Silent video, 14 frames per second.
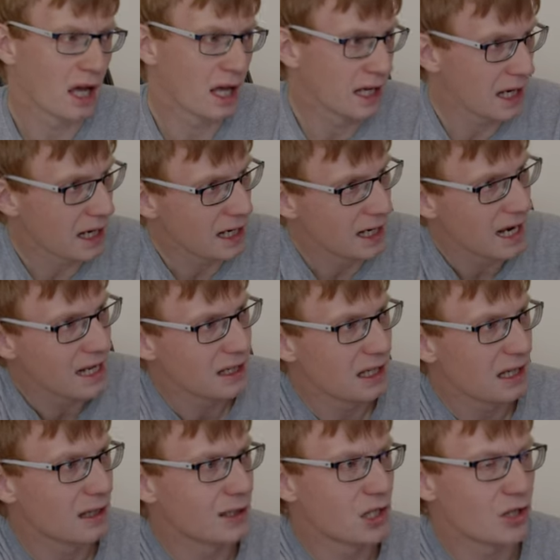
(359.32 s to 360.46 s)
Again, I like the
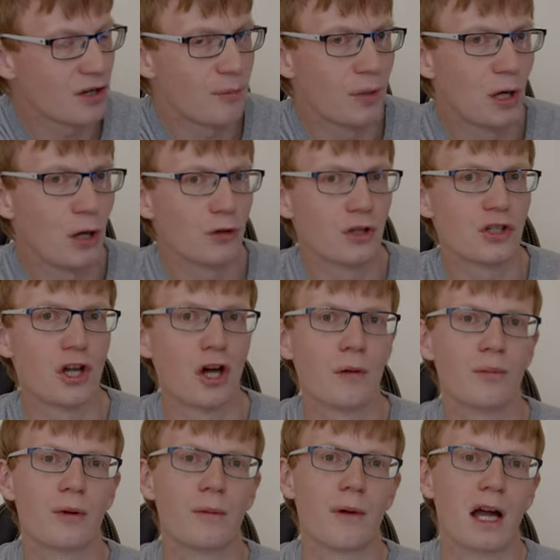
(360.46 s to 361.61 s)
little strip along the
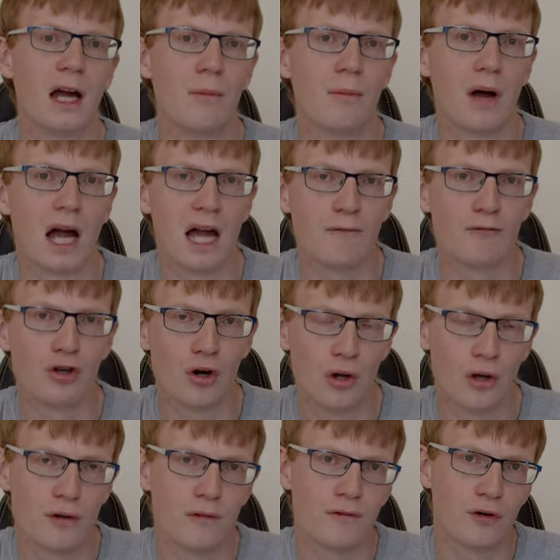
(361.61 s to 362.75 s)
top. Um, I've
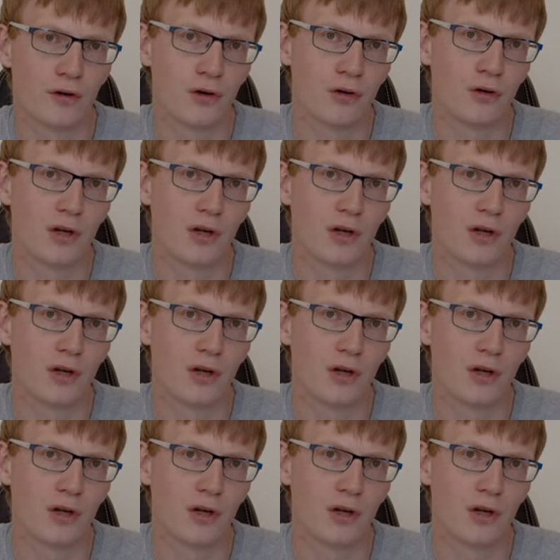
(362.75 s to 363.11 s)
gone for